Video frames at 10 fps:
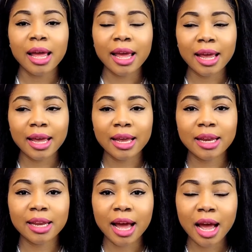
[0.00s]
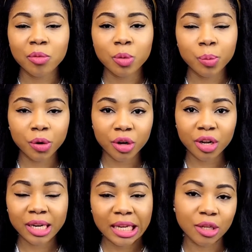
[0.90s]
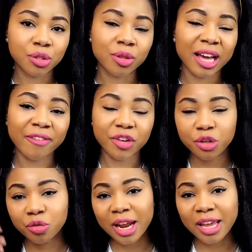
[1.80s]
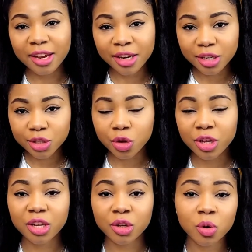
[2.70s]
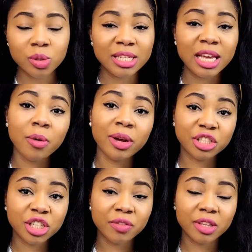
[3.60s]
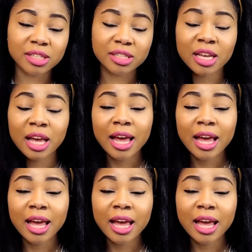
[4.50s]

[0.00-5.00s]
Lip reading: and I will put a link to that video right here so you can go see how I achieved it.